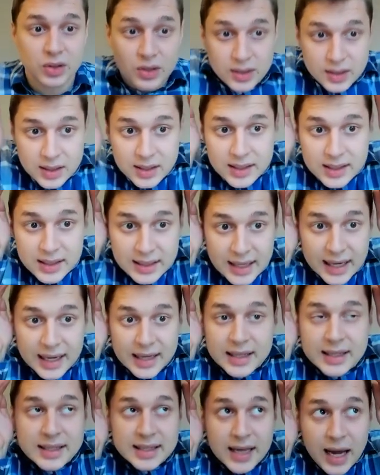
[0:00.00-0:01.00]
to stay
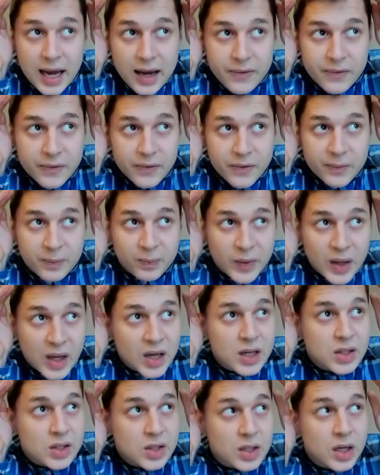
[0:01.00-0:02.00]
safe,
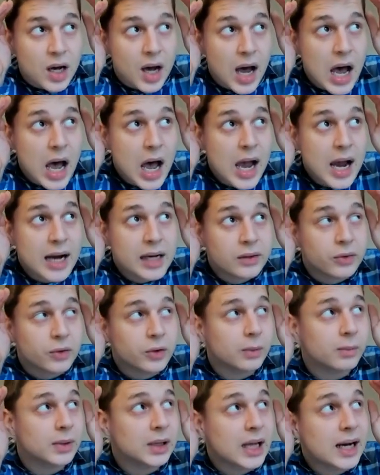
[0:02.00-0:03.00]
to hide
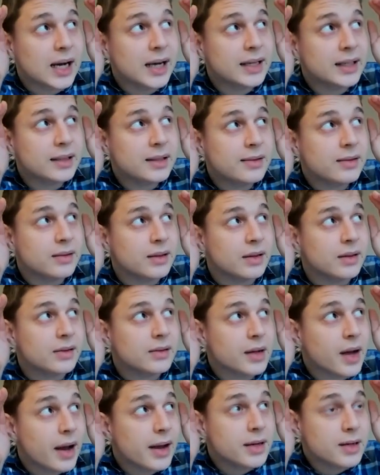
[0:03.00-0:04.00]
from lions and
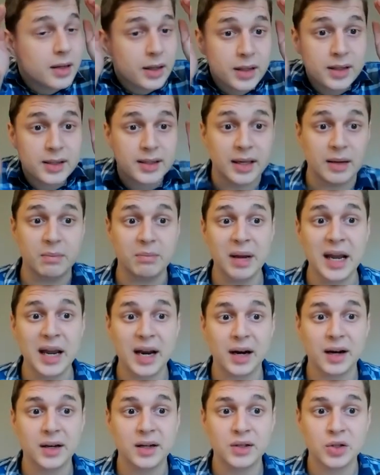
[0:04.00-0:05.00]
tigers and
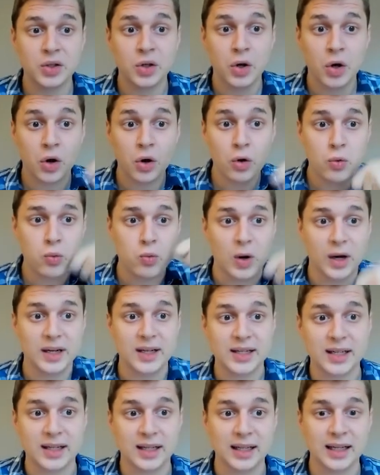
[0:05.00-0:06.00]
bears who want
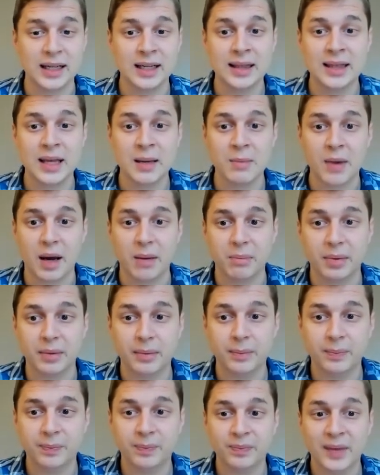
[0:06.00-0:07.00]
to eat them up.
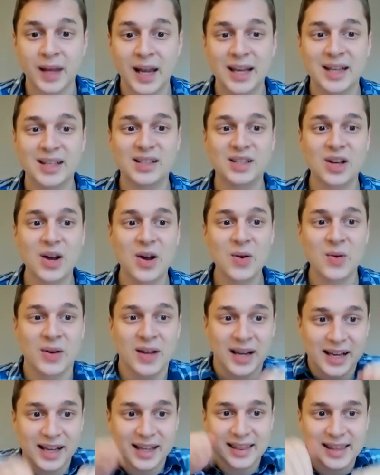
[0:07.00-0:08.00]
So
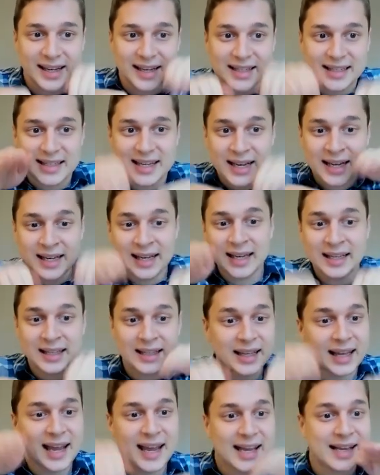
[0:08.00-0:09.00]
they dig
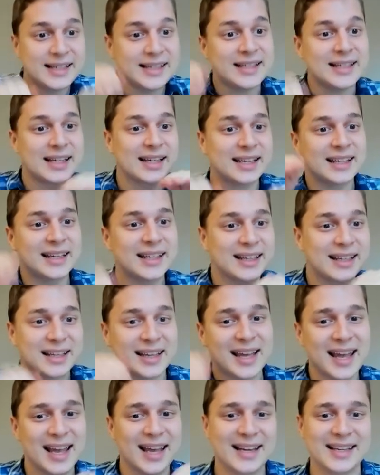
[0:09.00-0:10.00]
and dig
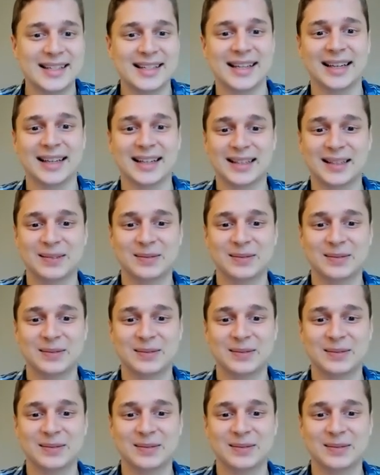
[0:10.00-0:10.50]
and dig.